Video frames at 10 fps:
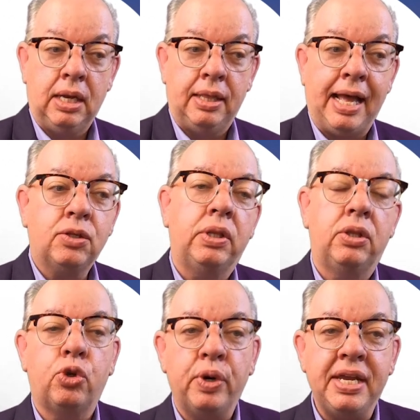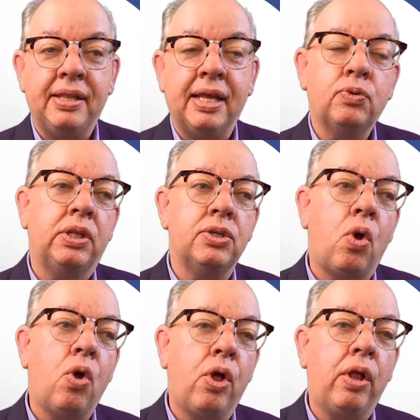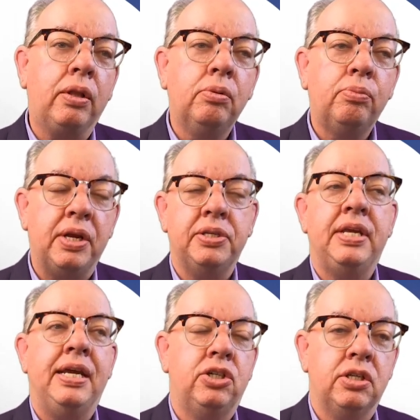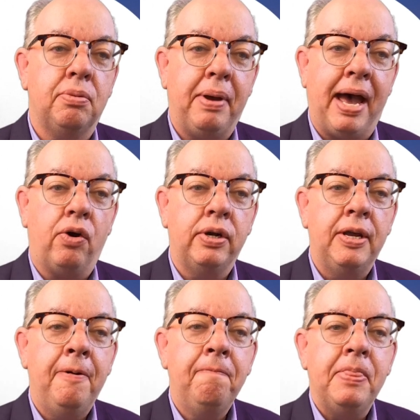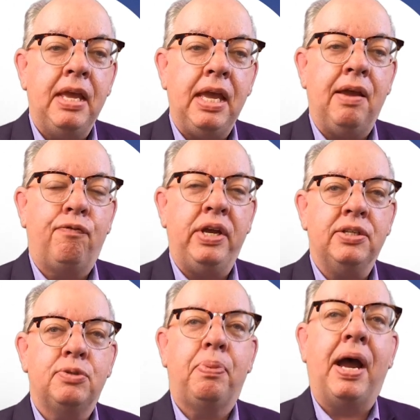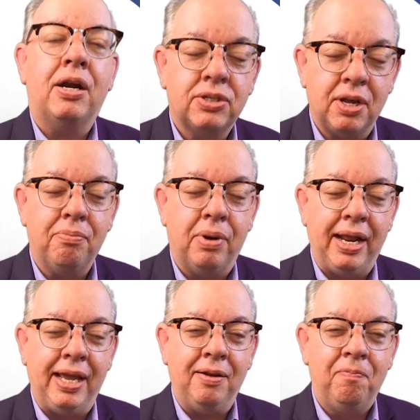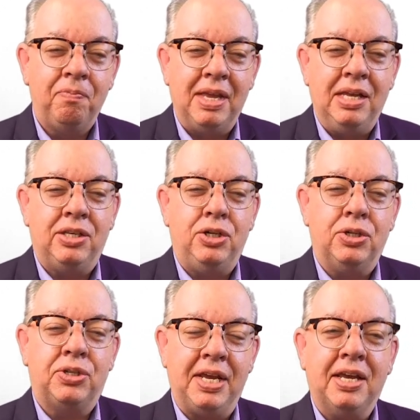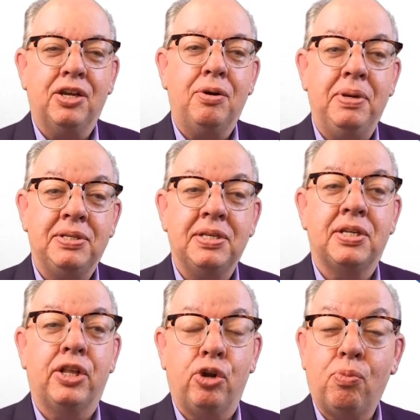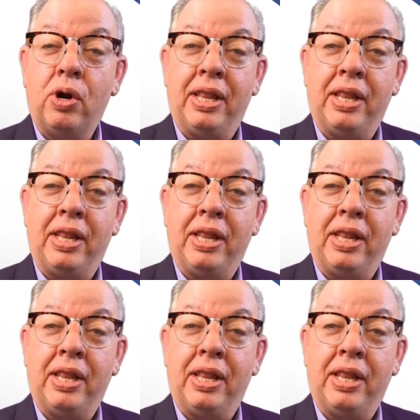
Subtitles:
That's what this whole presentation is about. If we inspire somebody to just think of their business a little more